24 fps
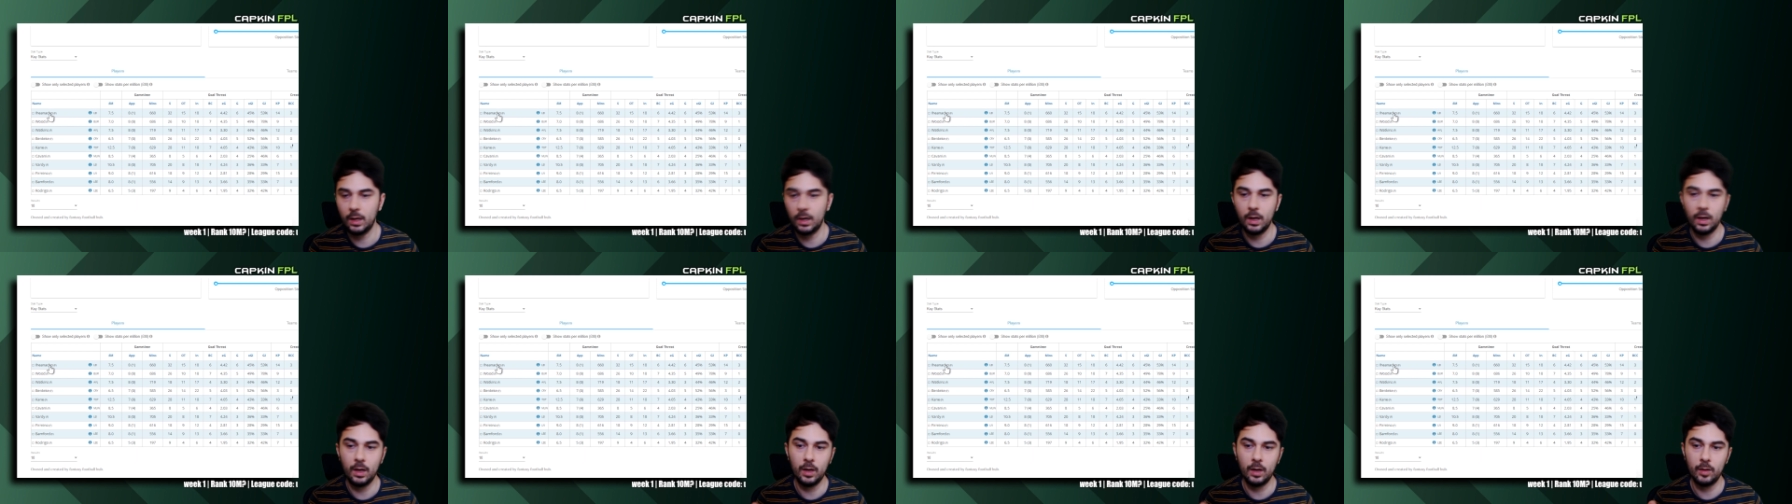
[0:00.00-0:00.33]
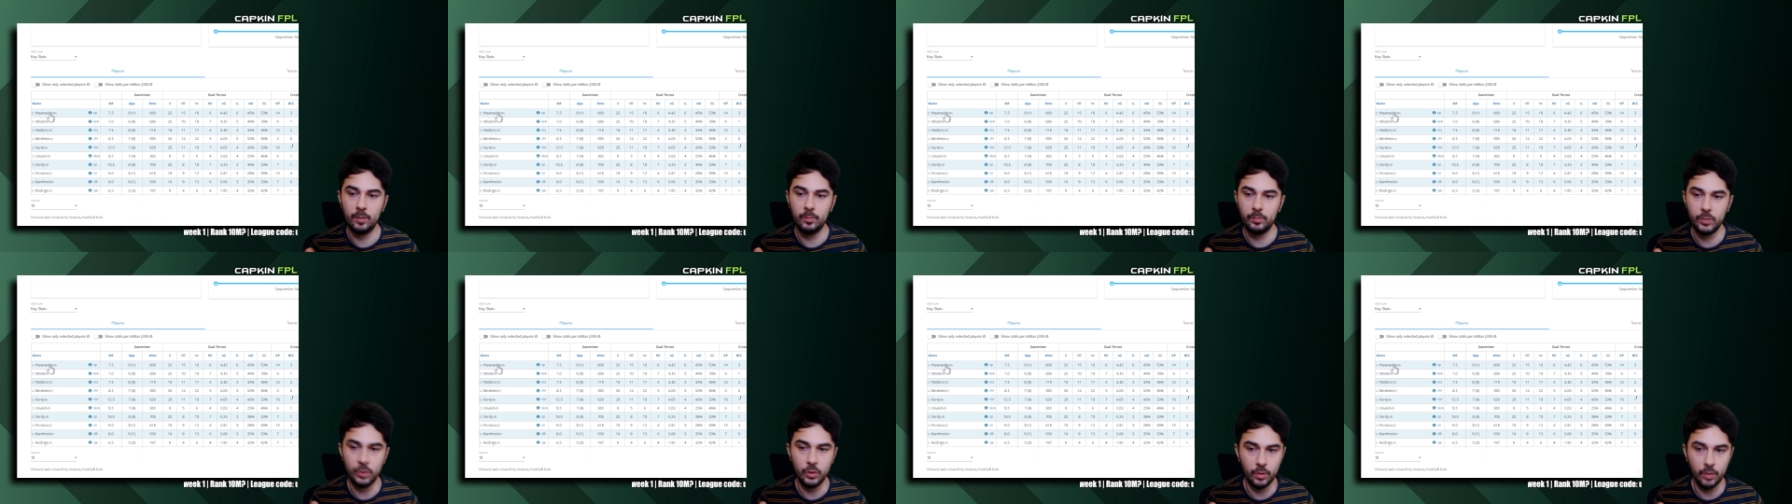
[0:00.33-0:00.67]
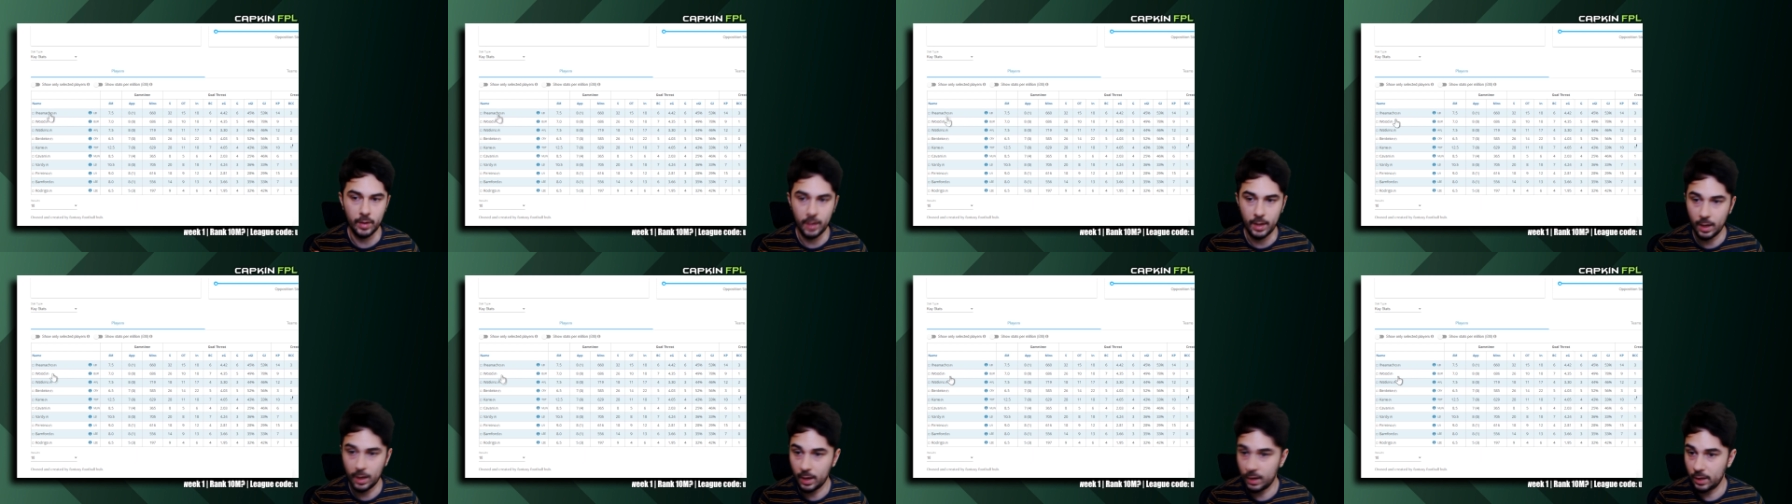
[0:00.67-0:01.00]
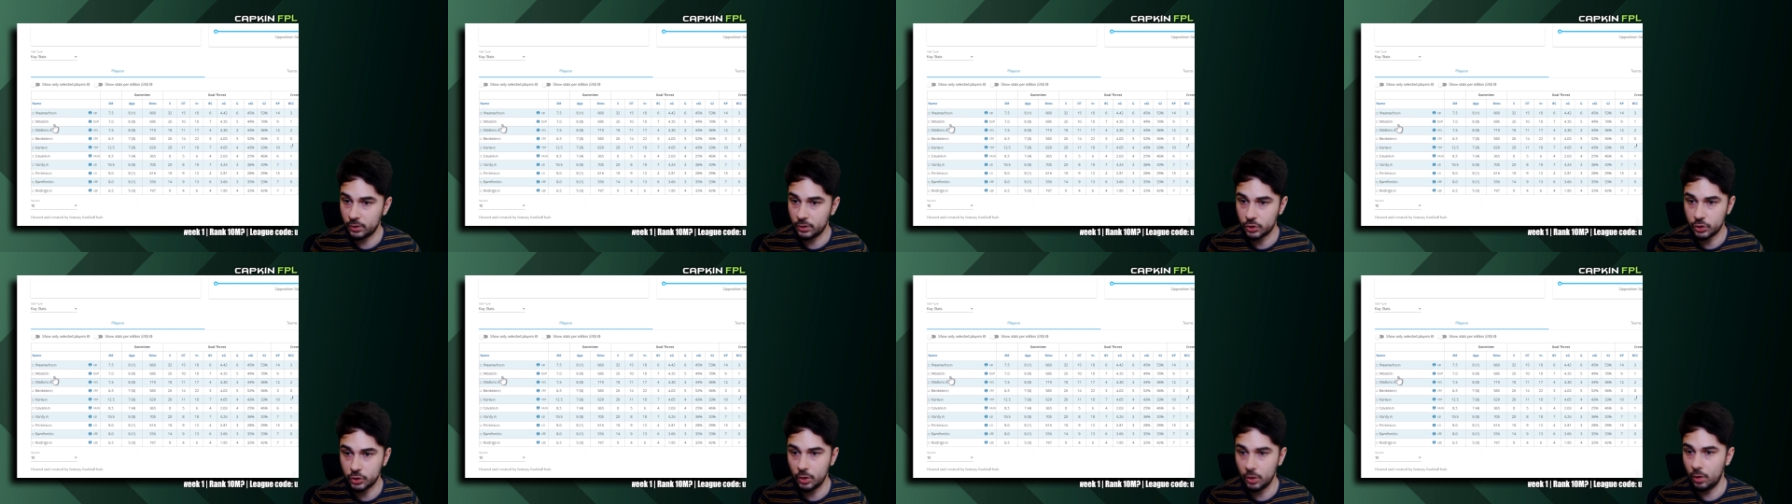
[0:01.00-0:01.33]
um, you know,
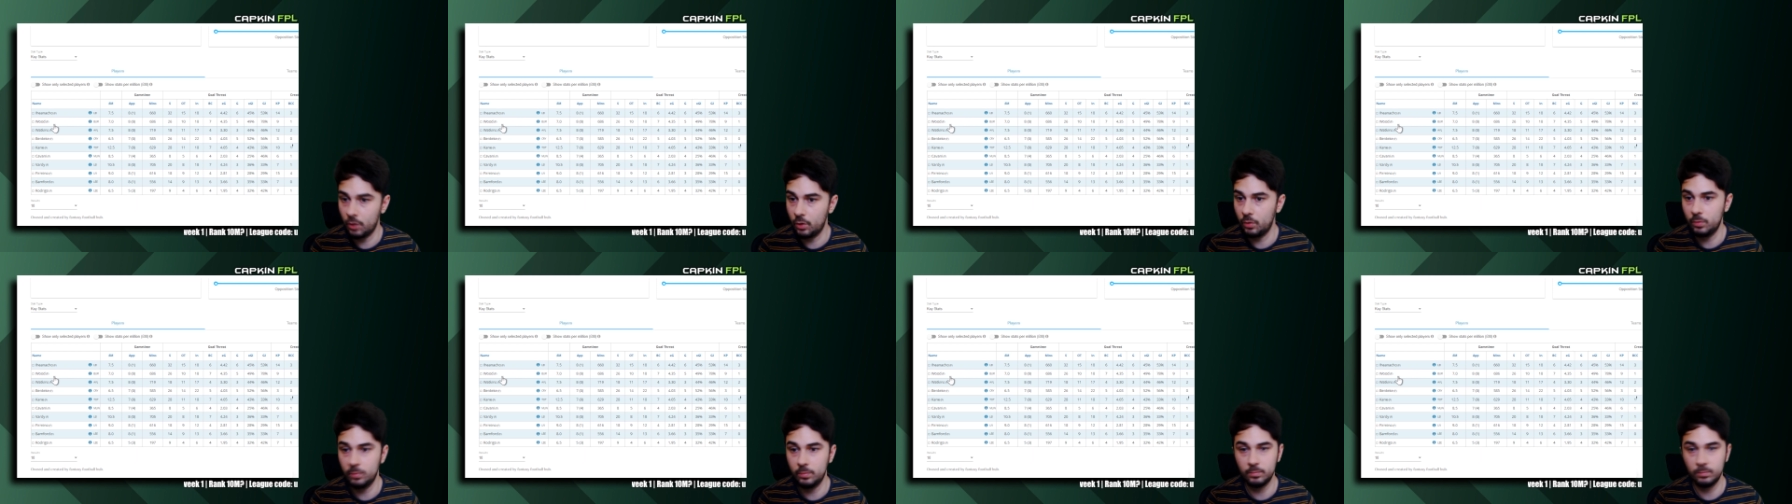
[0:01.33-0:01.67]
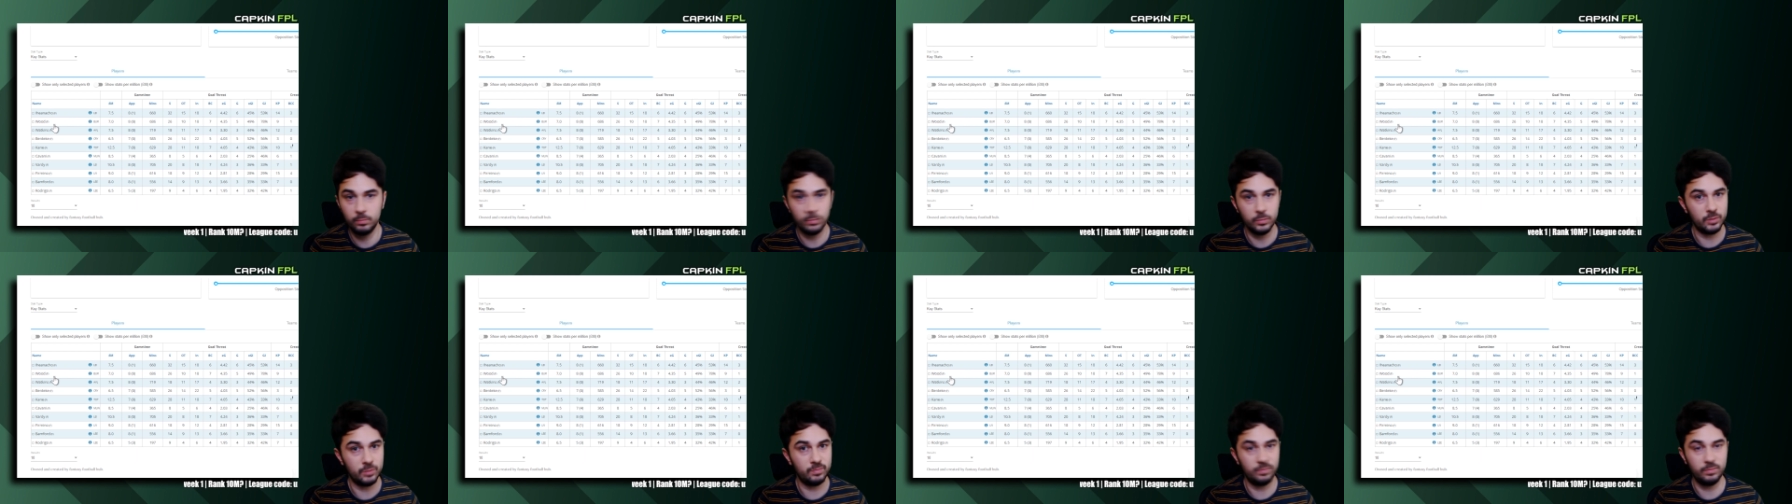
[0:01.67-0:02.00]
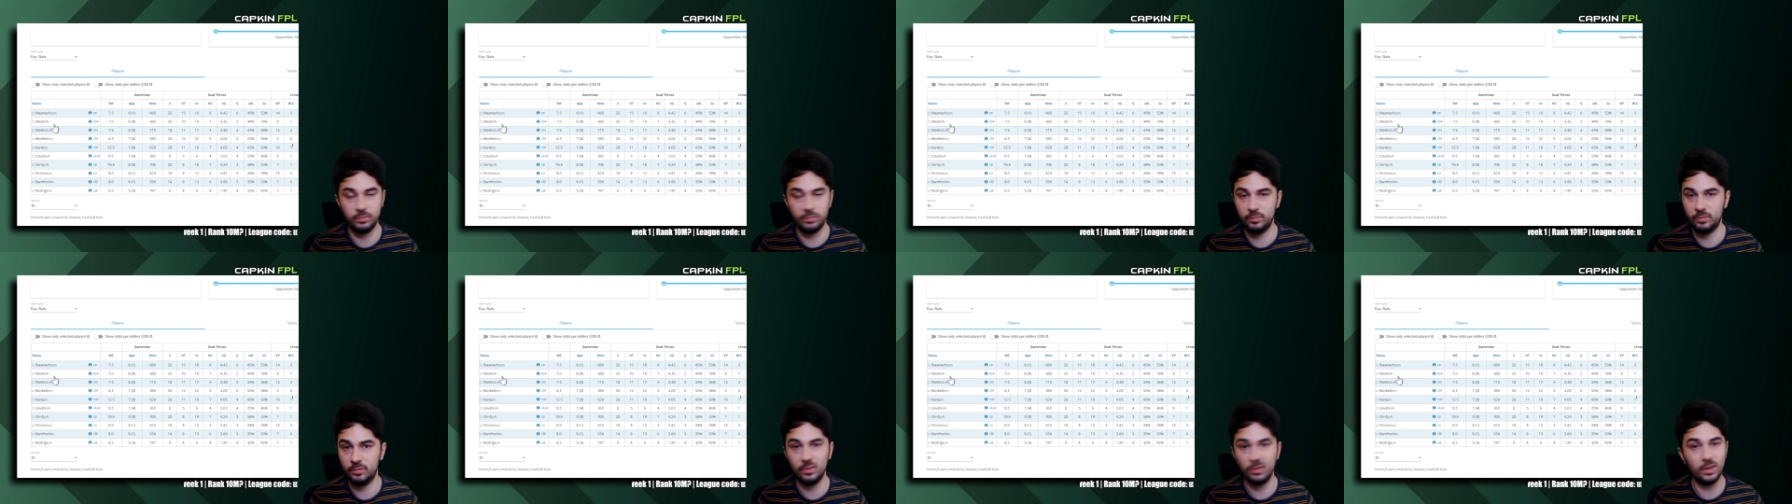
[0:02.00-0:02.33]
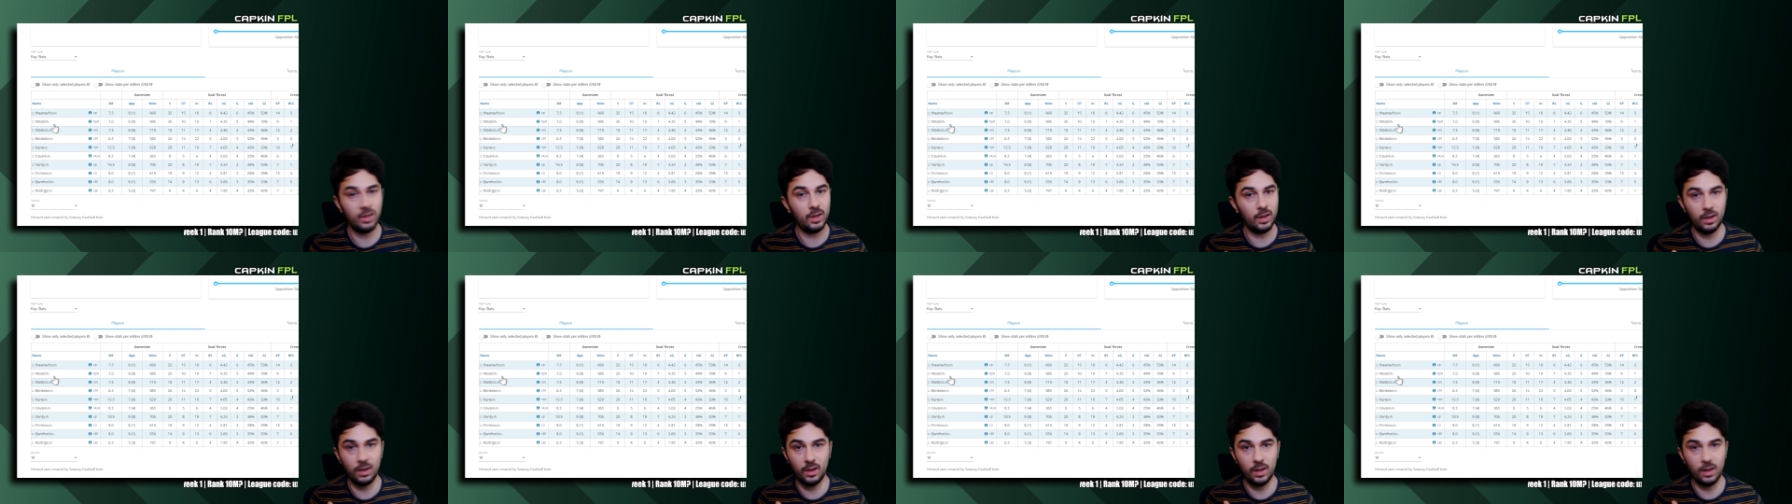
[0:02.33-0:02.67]
Iheanacho was
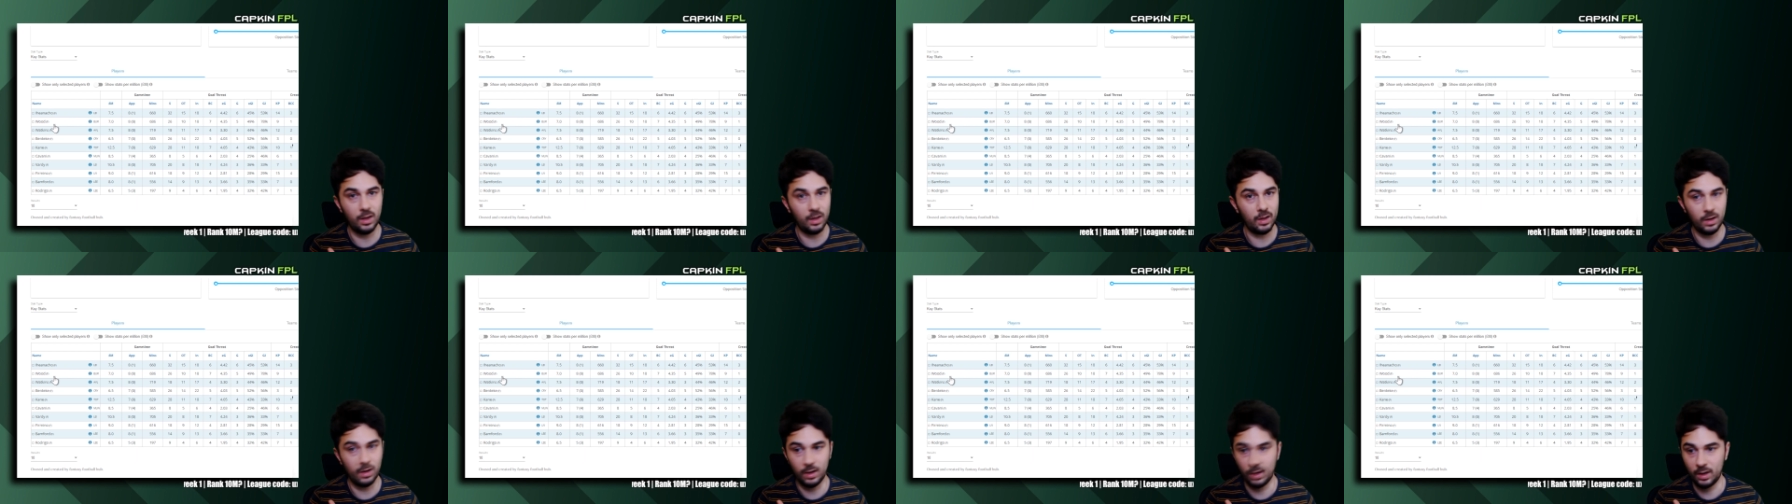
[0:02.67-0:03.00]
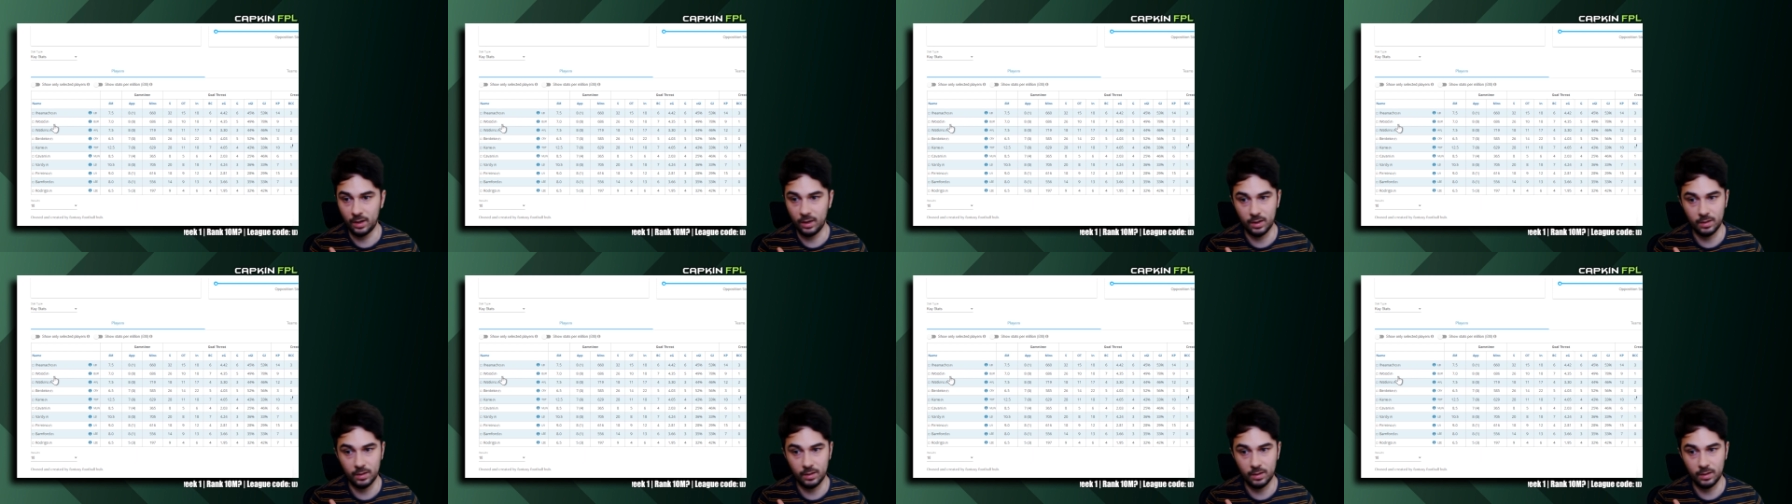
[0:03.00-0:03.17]
uh, like